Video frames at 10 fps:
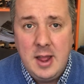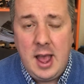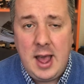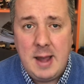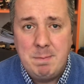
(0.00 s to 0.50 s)

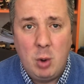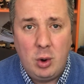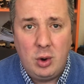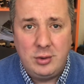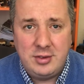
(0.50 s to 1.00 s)

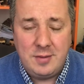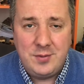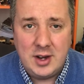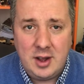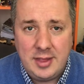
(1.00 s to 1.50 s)
or
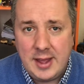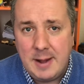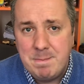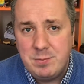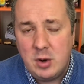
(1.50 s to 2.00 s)
something like
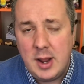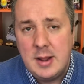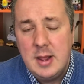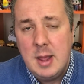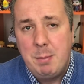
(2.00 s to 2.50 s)
that, right?
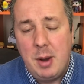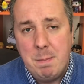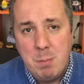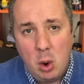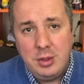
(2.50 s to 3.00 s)
But
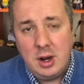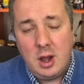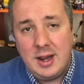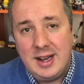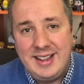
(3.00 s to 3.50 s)
more than
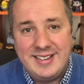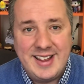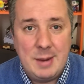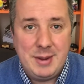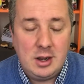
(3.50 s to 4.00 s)
likely, it's
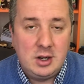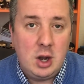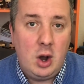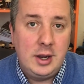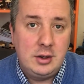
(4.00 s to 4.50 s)
going to be a
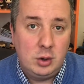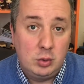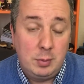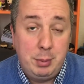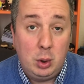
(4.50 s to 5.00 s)
guide
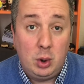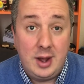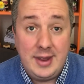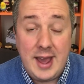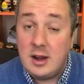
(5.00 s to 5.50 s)
or report.
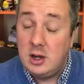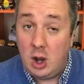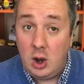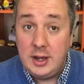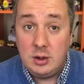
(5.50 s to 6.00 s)
And that
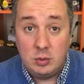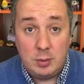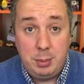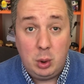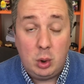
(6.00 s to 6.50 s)
guide or
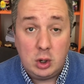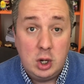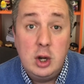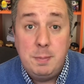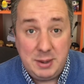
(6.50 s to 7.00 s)
report
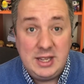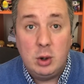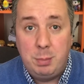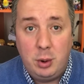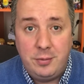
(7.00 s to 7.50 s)
could be
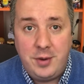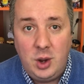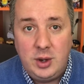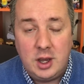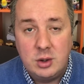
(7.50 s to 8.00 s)
your
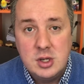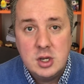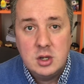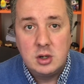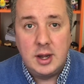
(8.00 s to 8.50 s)
portfolio,
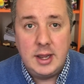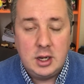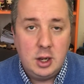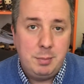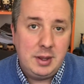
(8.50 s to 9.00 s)
right? It
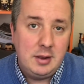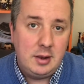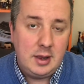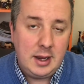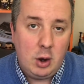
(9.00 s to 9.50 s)
could be
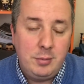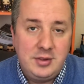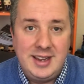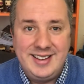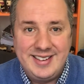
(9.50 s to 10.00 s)
that they opt
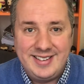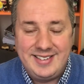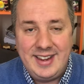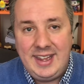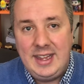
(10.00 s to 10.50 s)
in to
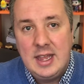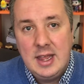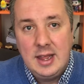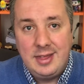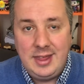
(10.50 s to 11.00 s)
see
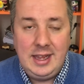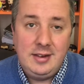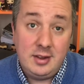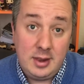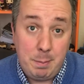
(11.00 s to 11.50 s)

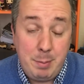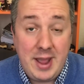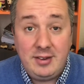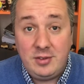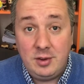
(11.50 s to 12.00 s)
these are the
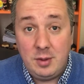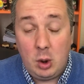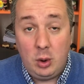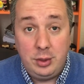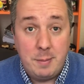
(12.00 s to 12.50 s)
best
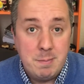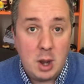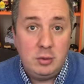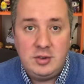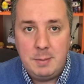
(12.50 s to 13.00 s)
or the
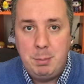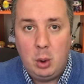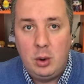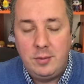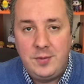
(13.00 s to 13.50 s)
most
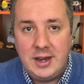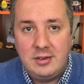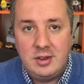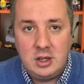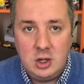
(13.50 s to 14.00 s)
important
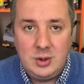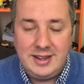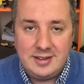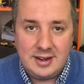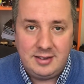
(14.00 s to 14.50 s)
things that you
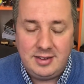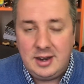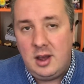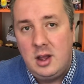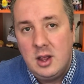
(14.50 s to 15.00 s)
need to
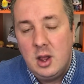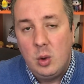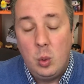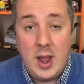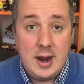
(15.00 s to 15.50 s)
consider
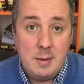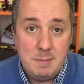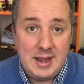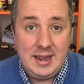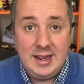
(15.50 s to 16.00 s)
when
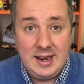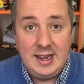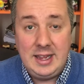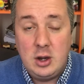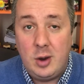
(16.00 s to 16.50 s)
making an
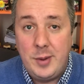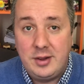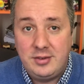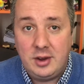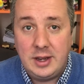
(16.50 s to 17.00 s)

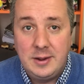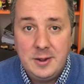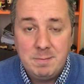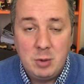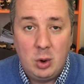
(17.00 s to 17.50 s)
e-commerce site.
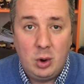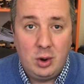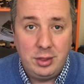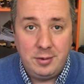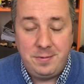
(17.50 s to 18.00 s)
Or